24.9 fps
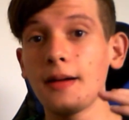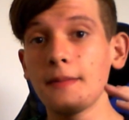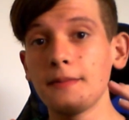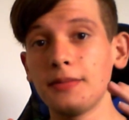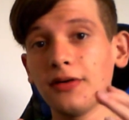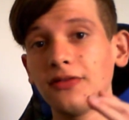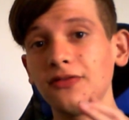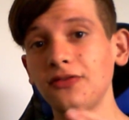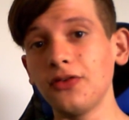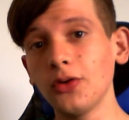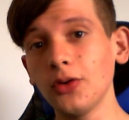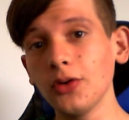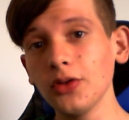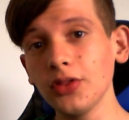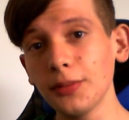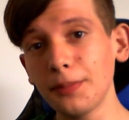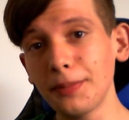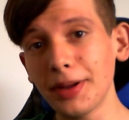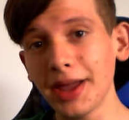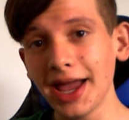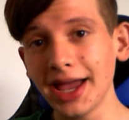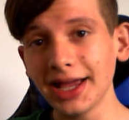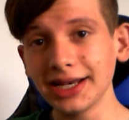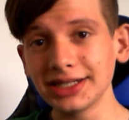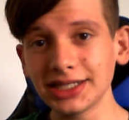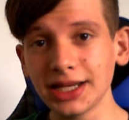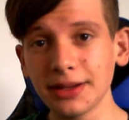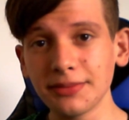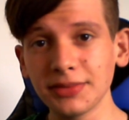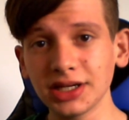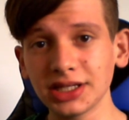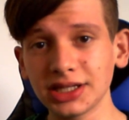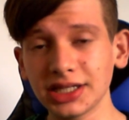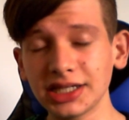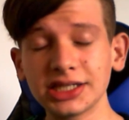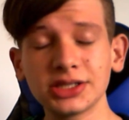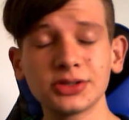Before the
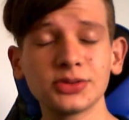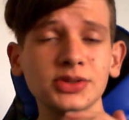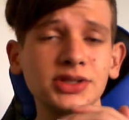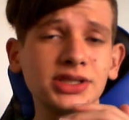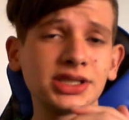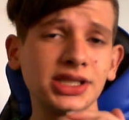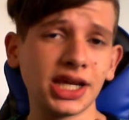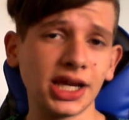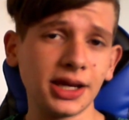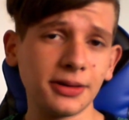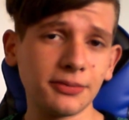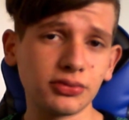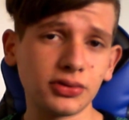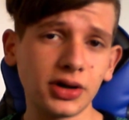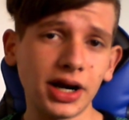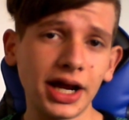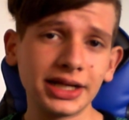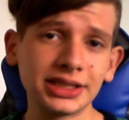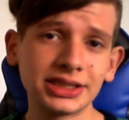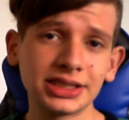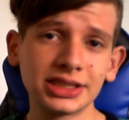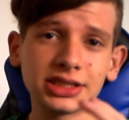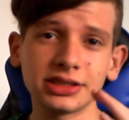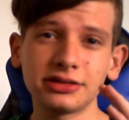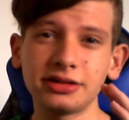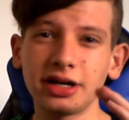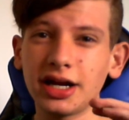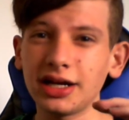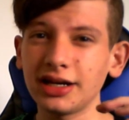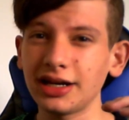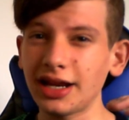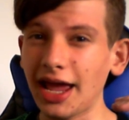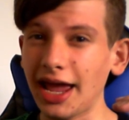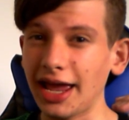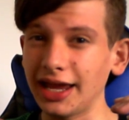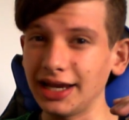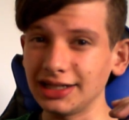pandemic, this was seeing prices
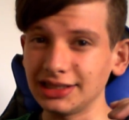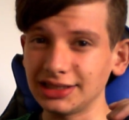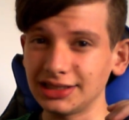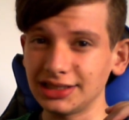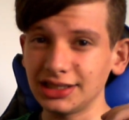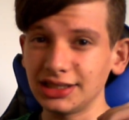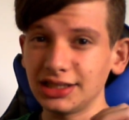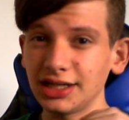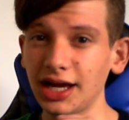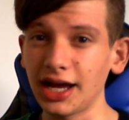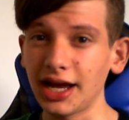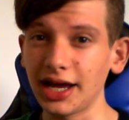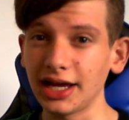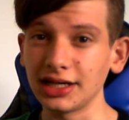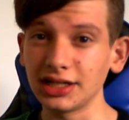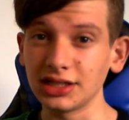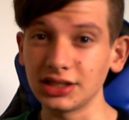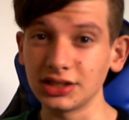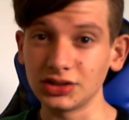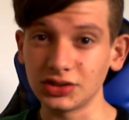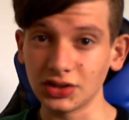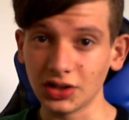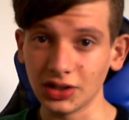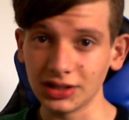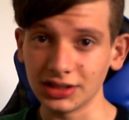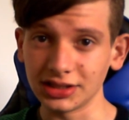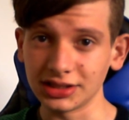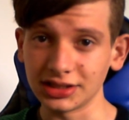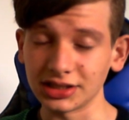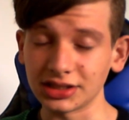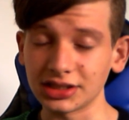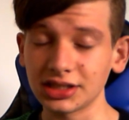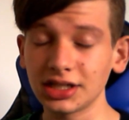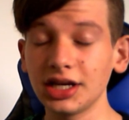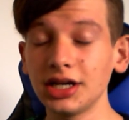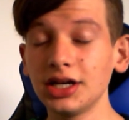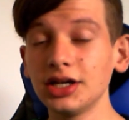around $8 to
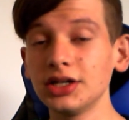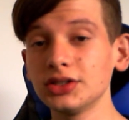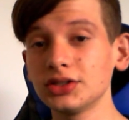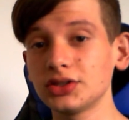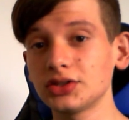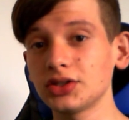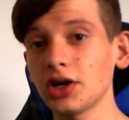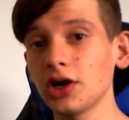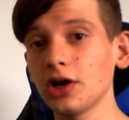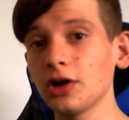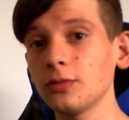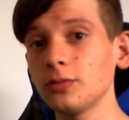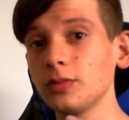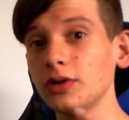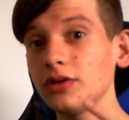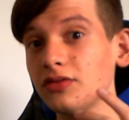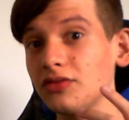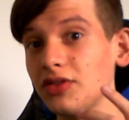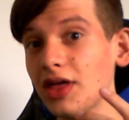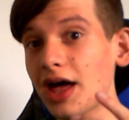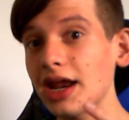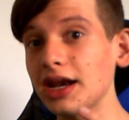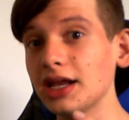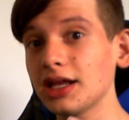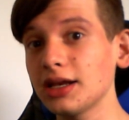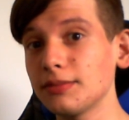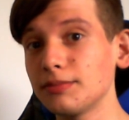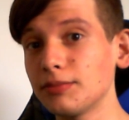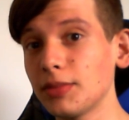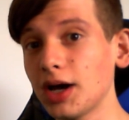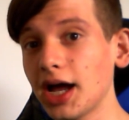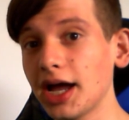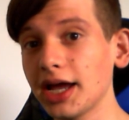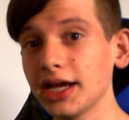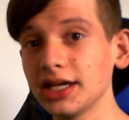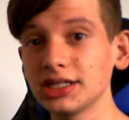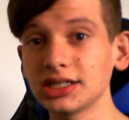$9. So with that in
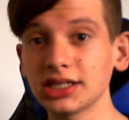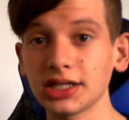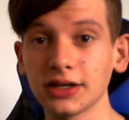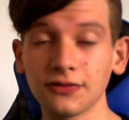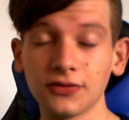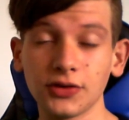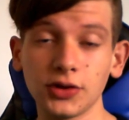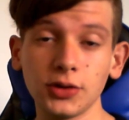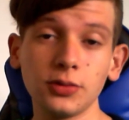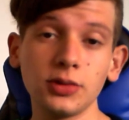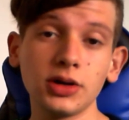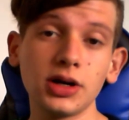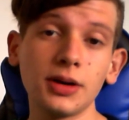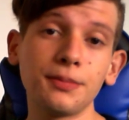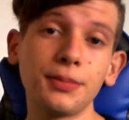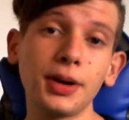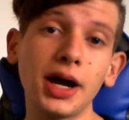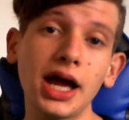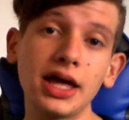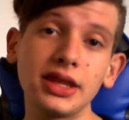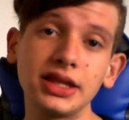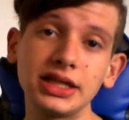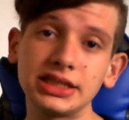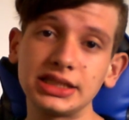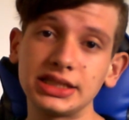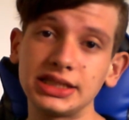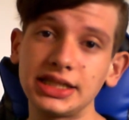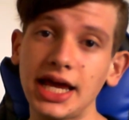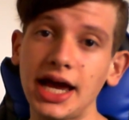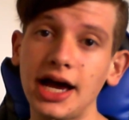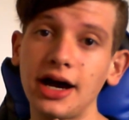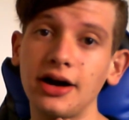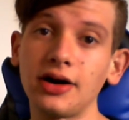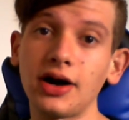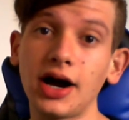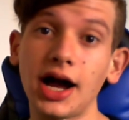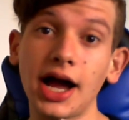mind, if you were to buy this
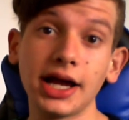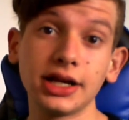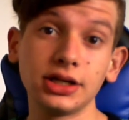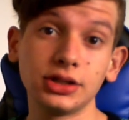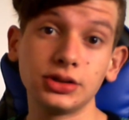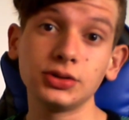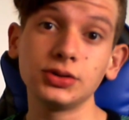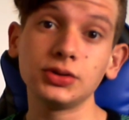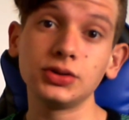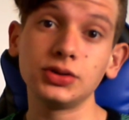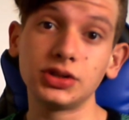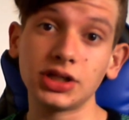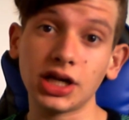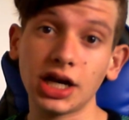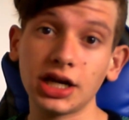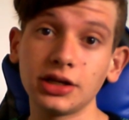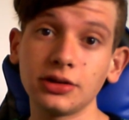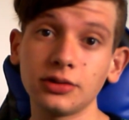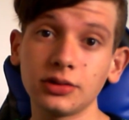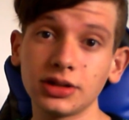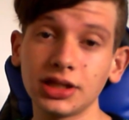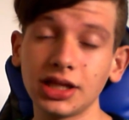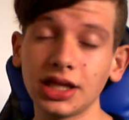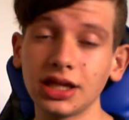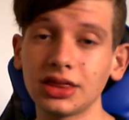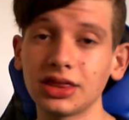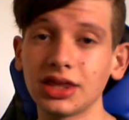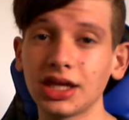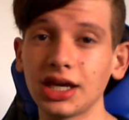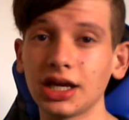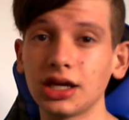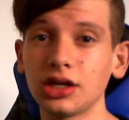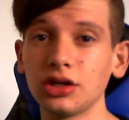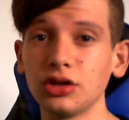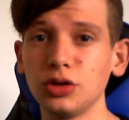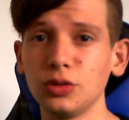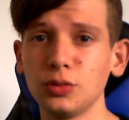now, I do genuinely
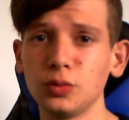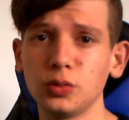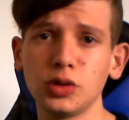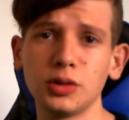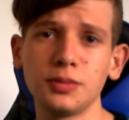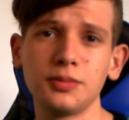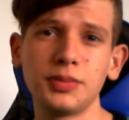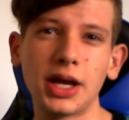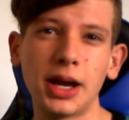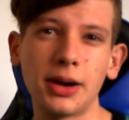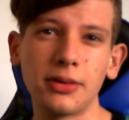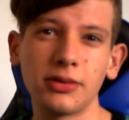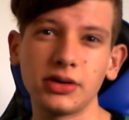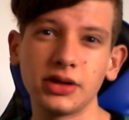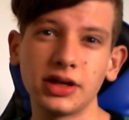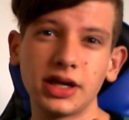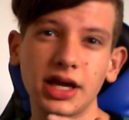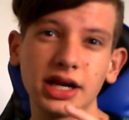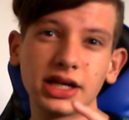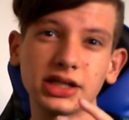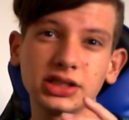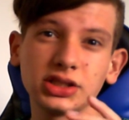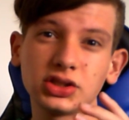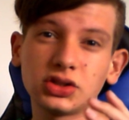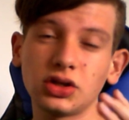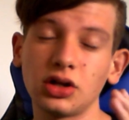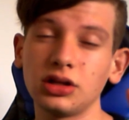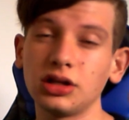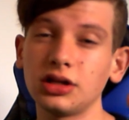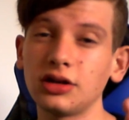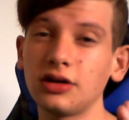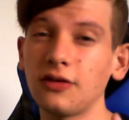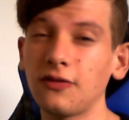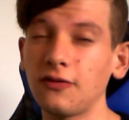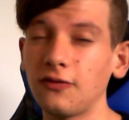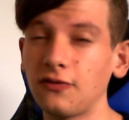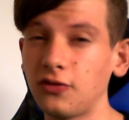think you would be able to get a
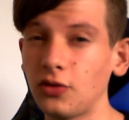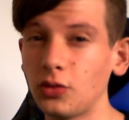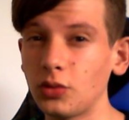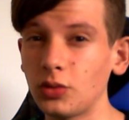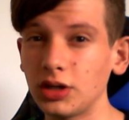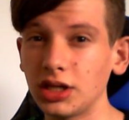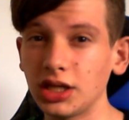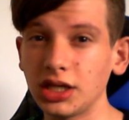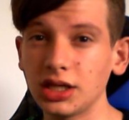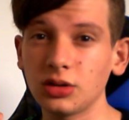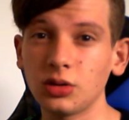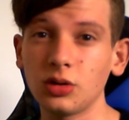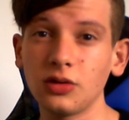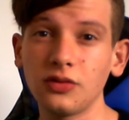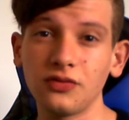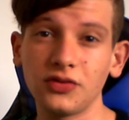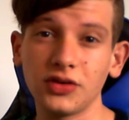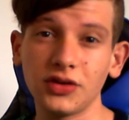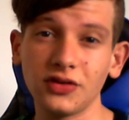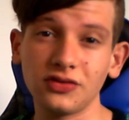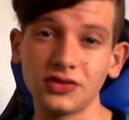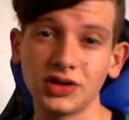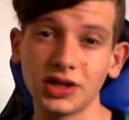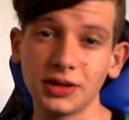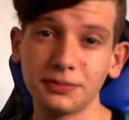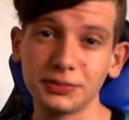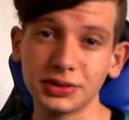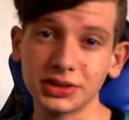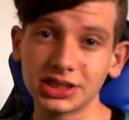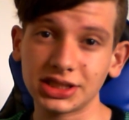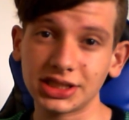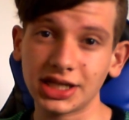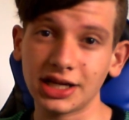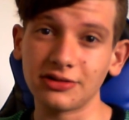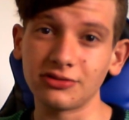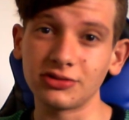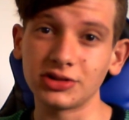solid 40 or
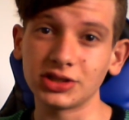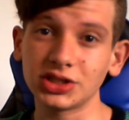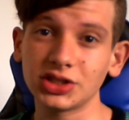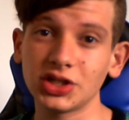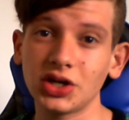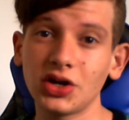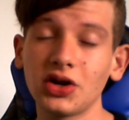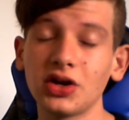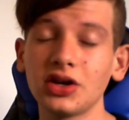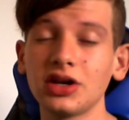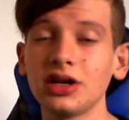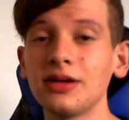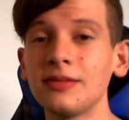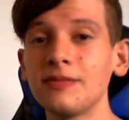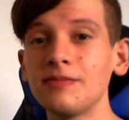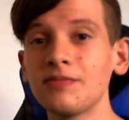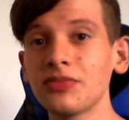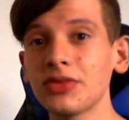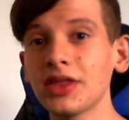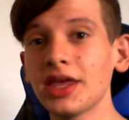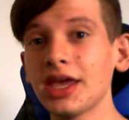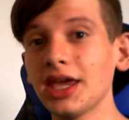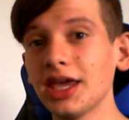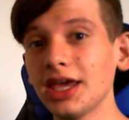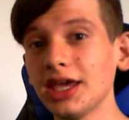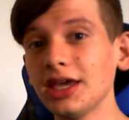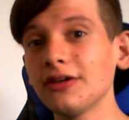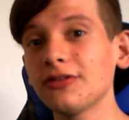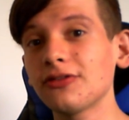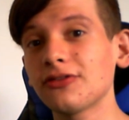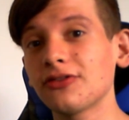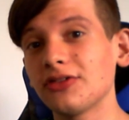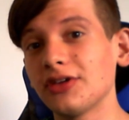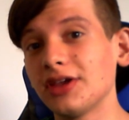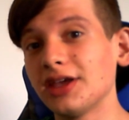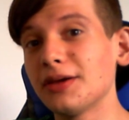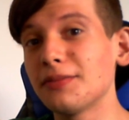50% return
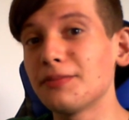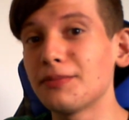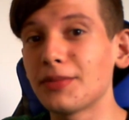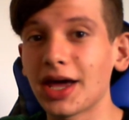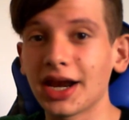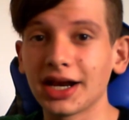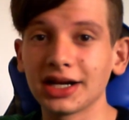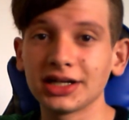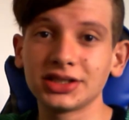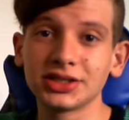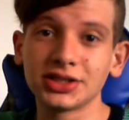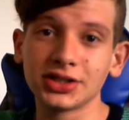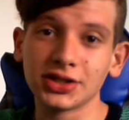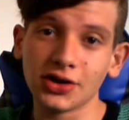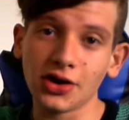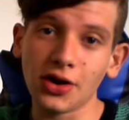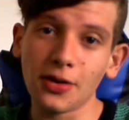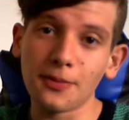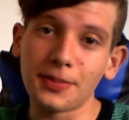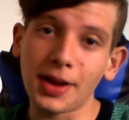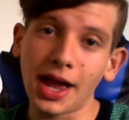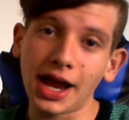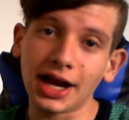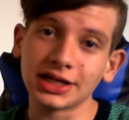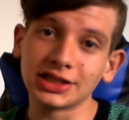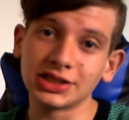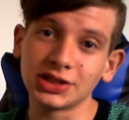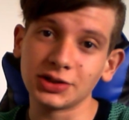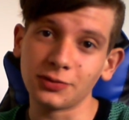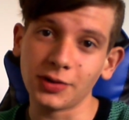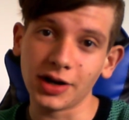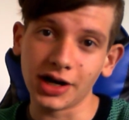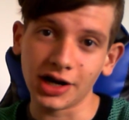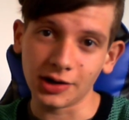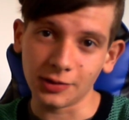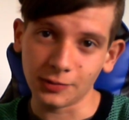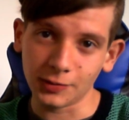if it managed to go back to
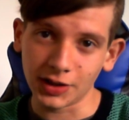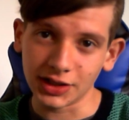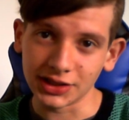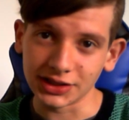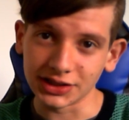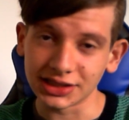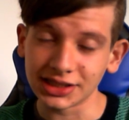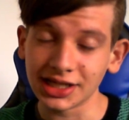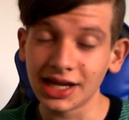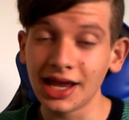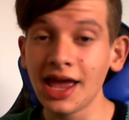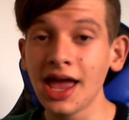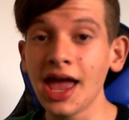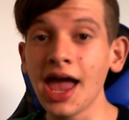where it was.